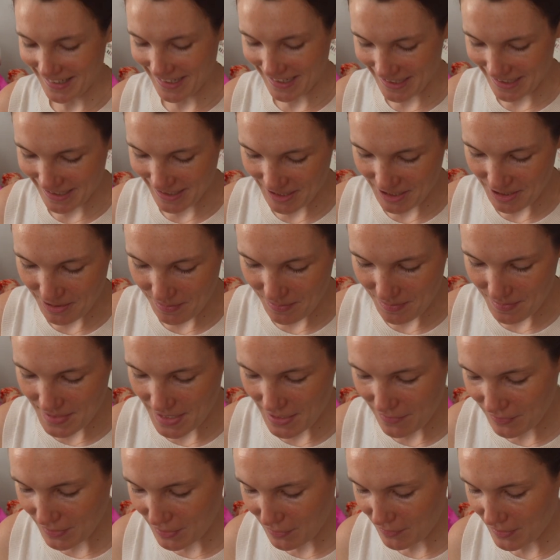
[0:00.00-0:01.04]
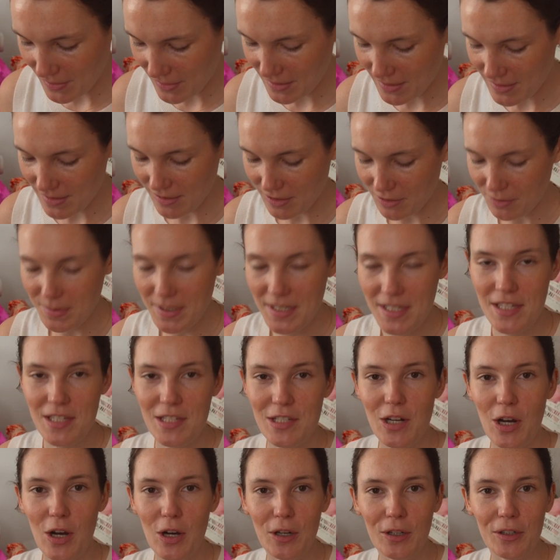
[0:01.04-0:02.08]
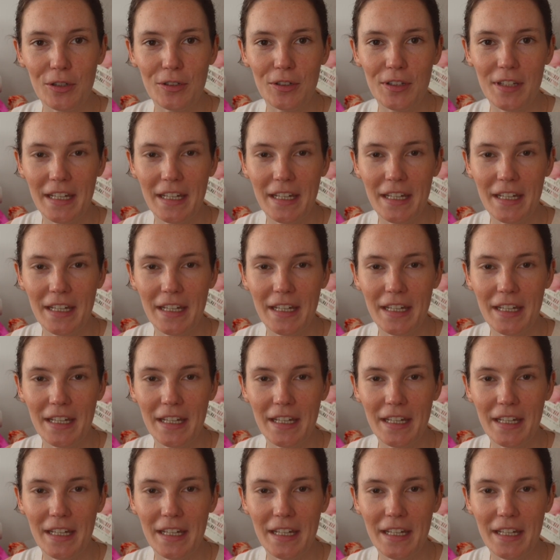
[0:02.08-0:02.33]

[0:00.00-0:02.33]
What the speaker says: definitely feeling a little bit stalled,